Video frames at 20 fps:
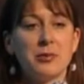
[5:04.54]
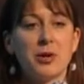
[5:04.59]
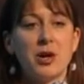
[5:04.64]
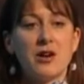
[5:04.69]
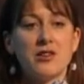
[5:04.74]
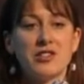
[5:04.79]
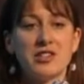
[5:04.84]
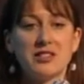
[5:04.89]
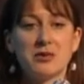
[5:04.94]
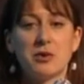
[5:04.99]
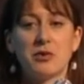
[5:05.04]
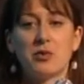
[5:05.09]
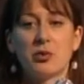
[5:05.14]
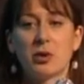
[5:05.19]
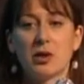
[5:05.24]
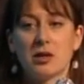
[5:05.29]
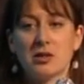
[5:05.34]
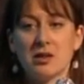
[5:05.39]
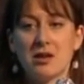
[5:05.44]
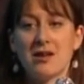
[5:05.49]
projects we've
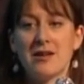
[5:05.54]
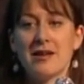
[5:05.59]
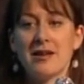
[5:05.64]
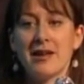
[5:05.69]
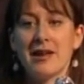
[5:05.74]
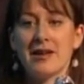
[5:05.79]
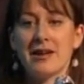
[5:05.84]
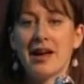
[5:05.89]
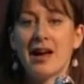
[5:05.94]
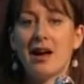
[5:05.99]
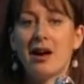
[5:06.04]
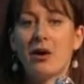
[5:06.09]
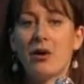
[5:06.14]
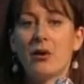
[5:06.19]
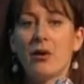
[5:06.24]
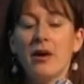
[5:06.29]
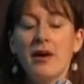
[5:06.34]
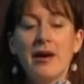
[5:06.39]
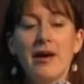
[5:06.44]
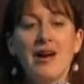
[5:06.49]
worked on and
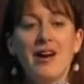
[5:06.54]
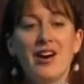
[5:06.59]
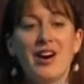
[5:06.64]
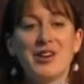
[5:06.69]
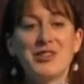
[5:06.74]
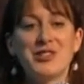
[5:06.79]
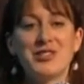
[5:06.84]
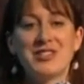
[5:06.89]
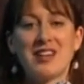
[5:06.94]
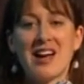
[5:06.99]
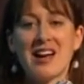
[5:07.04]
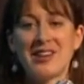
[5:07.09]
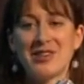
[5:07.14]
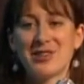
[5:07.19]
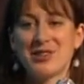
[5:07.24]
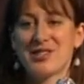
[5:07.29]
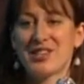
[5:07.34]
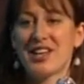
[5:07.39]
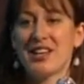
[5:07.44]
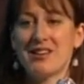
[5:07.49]
how our
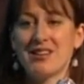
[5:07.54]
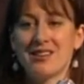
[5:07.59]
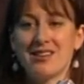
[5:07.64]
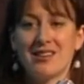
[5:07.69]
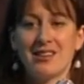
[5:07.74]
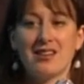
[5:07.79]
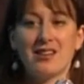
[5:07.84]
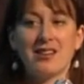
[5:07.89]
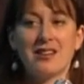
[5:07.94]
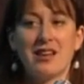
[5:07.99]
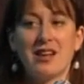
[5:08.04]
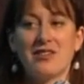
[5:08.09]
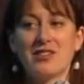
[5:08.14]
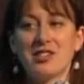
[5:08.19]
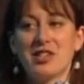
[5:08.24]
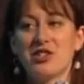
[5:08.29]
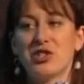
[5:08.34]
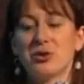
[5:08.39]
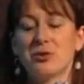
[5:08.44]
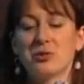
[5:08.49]
designers can have
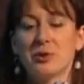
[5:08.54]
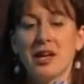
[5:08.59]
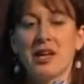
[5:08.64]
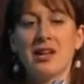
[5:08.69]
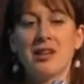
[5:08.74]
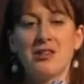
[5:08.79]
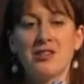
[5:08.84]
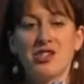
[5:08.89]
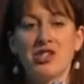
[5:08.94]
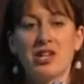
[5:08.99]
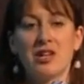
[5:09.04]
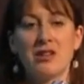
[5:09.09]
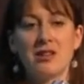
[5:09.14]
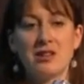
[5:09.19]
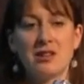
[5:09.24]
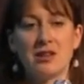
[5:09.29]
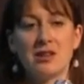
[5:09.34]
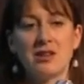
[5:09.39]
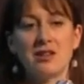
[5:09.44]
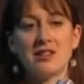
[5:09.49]
such a range in
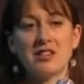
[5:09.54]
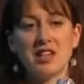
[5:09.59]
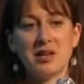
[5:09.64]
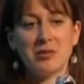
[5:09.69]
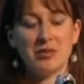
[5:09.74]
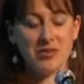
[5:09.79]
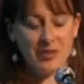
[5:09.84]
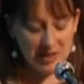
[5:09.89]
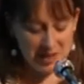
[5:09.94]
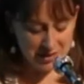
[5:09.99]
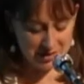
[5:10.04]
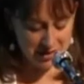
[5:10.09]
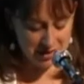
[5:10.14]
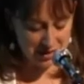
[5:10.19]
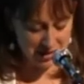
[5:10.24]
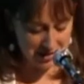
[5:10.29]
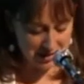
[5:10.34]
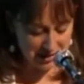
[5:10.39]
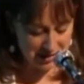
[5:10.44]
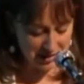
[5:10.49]
the, the type of things that
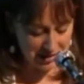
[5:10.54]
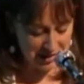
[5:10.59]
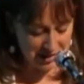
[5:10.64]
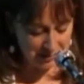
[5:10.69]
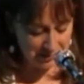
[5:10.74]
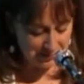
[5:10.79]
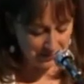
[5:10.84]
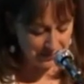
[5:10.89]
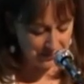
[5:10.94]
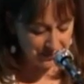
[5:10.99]
they design.